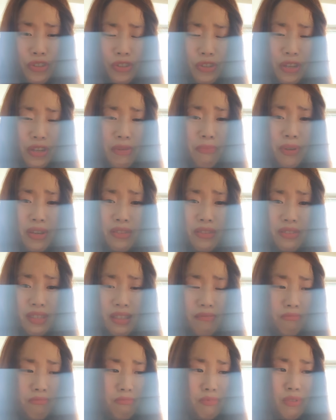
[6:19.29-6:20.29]
you can be a
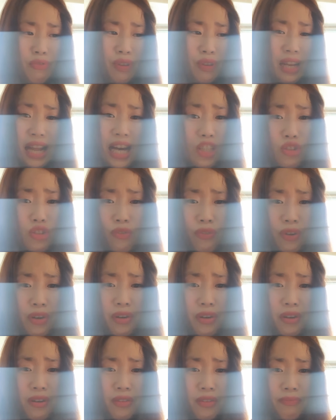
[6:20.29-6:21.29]

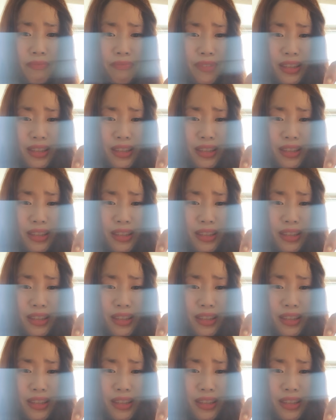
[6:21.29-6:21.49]
philosopher.